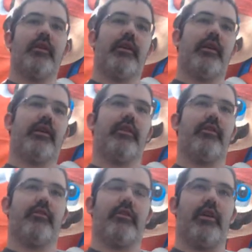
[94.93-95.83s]
And then
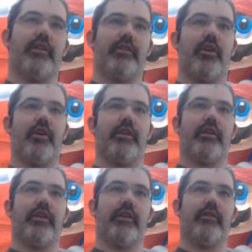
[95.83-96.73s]
there's a lot of
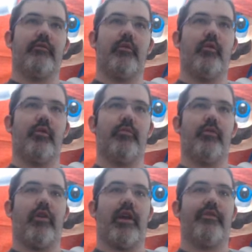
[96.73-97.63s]
talking and horrible
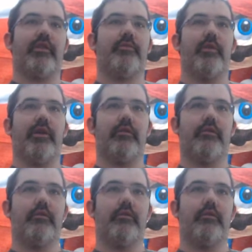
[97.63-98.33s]
graphics, but...